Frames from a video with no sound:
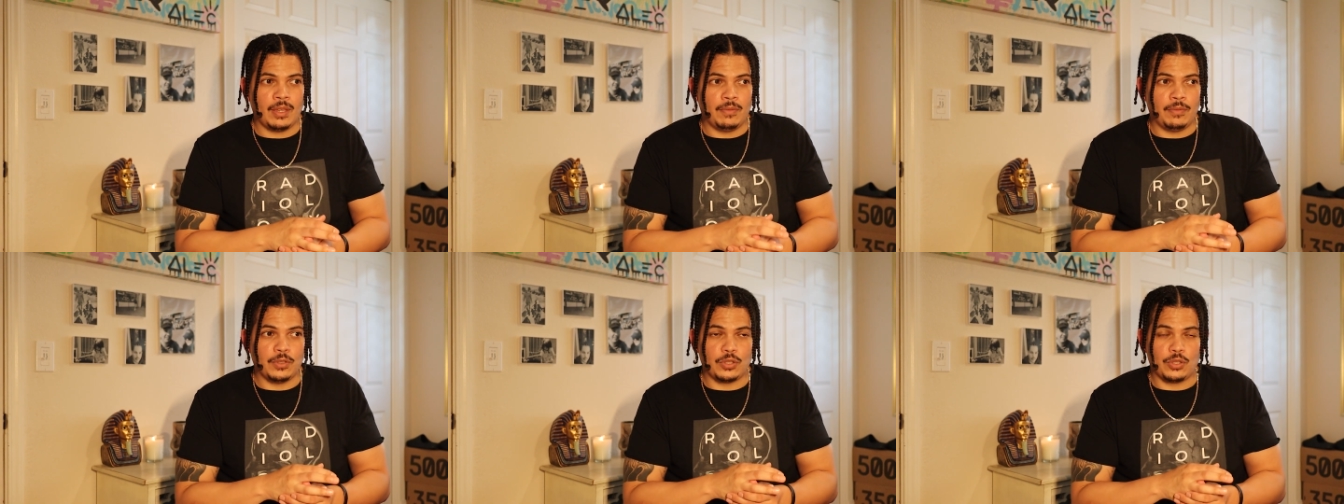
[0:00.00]

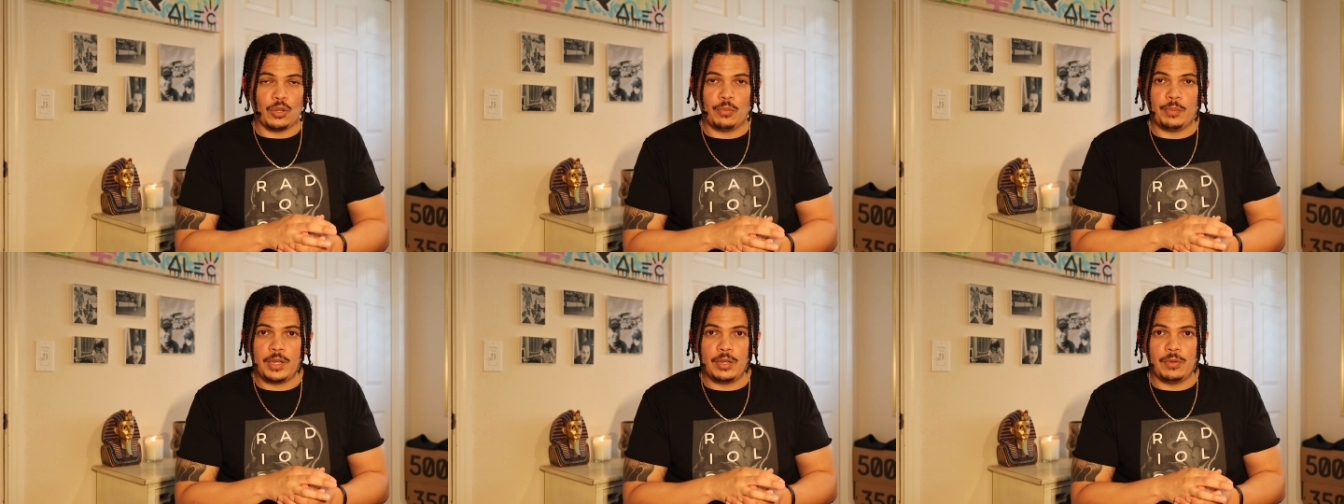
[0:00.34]
for
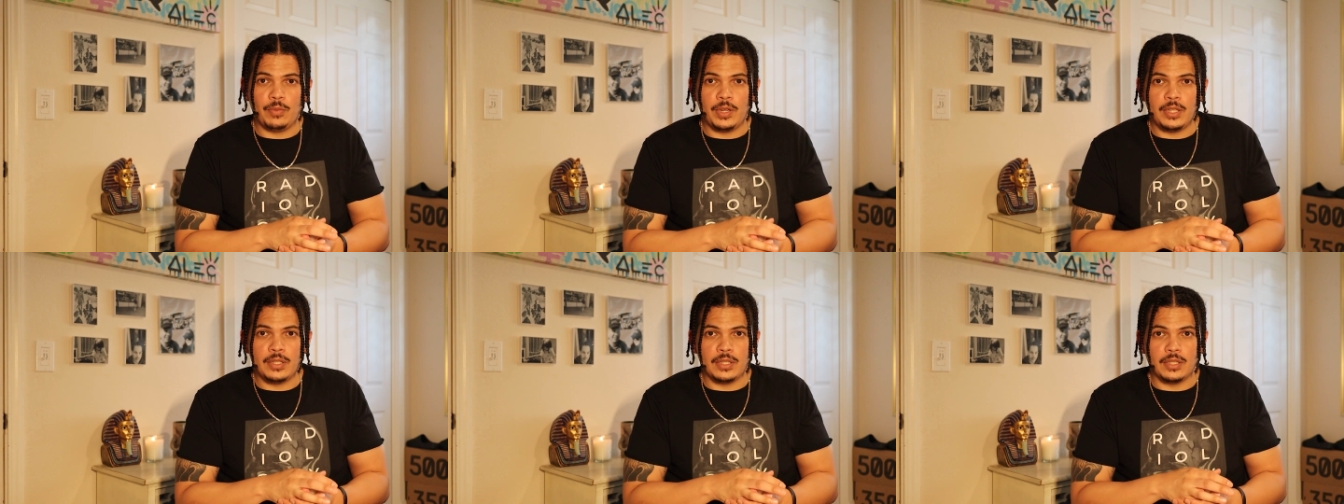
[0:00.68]
so many
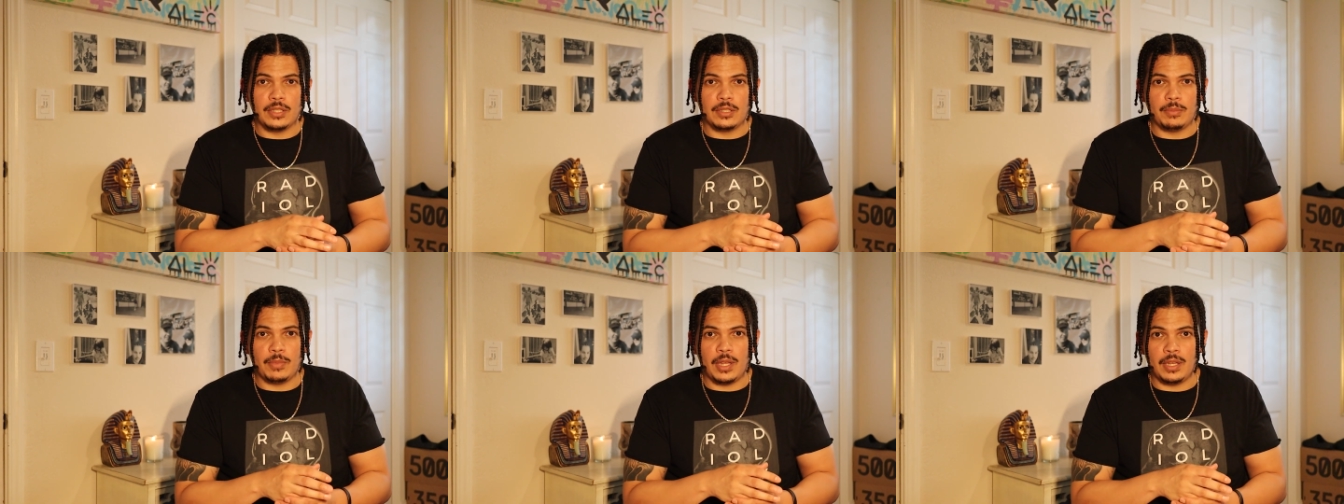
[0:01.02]

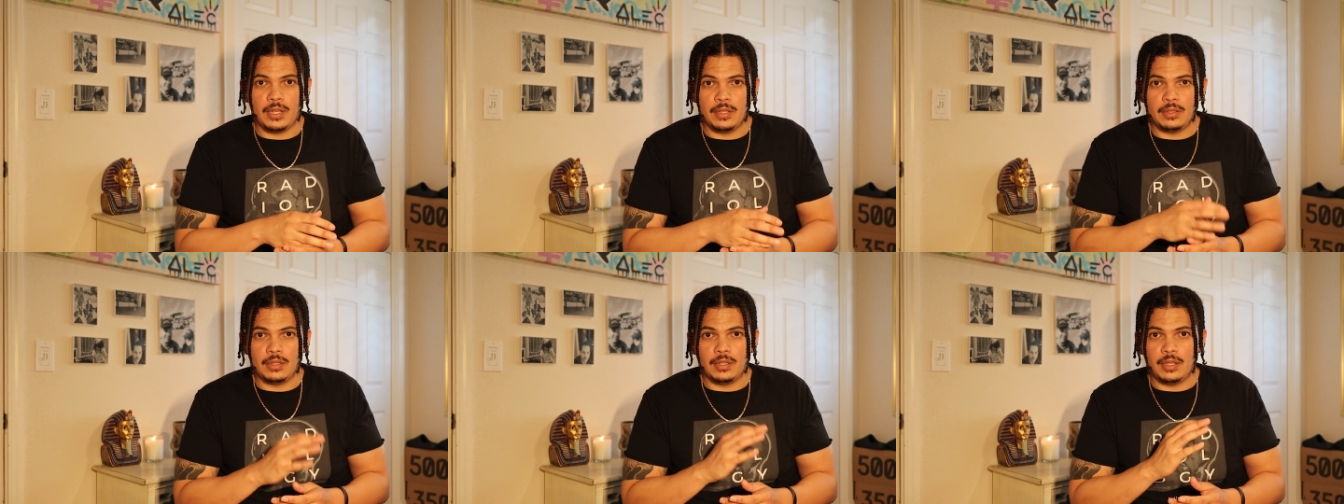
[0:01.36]
reasons,
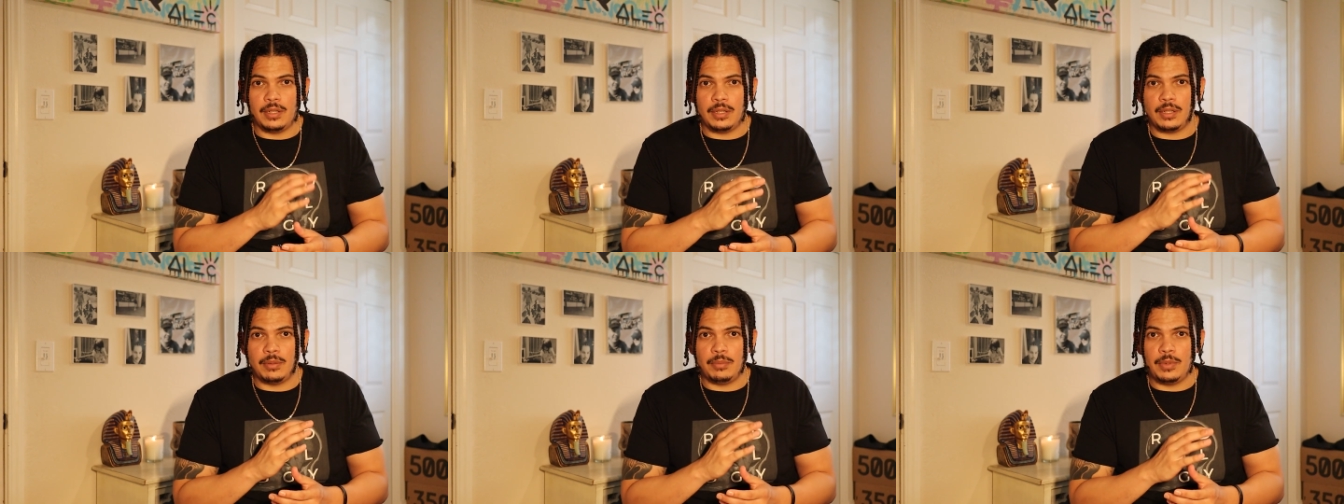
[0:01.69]
man,
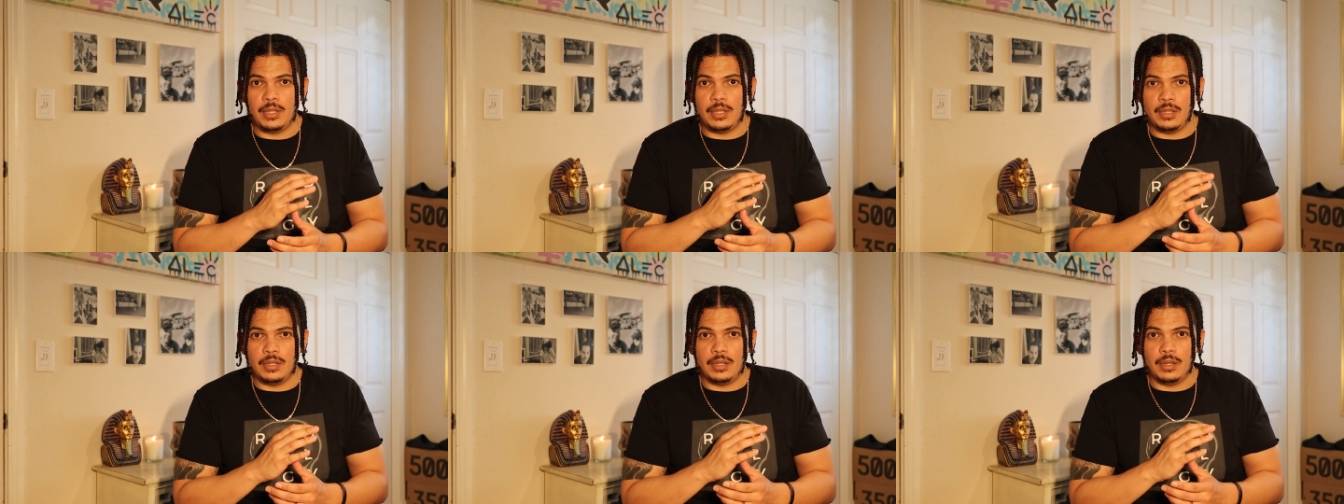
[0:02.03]
there can
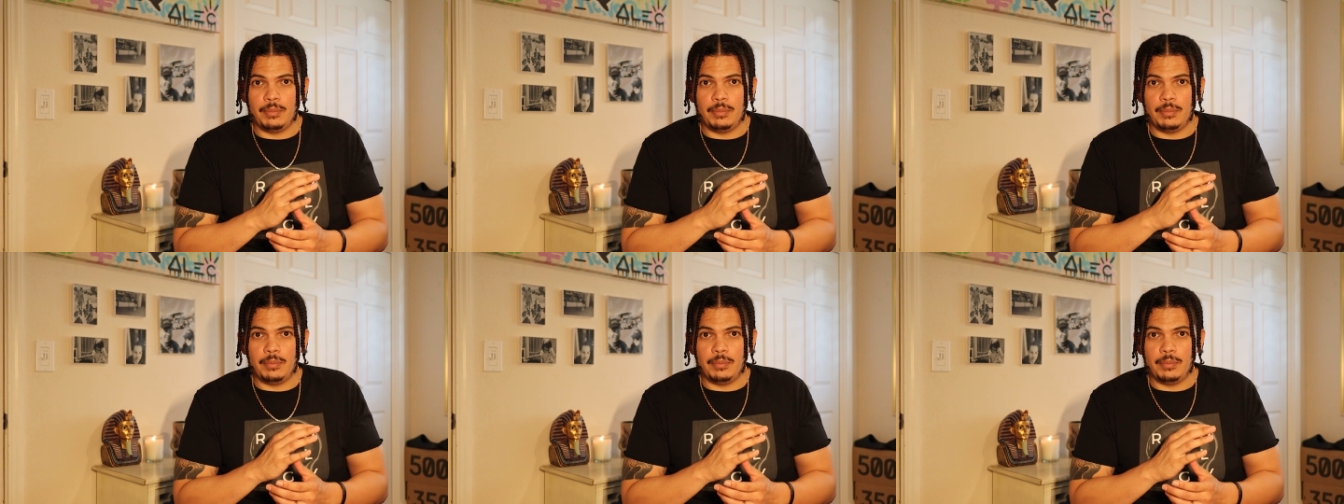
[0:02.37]
be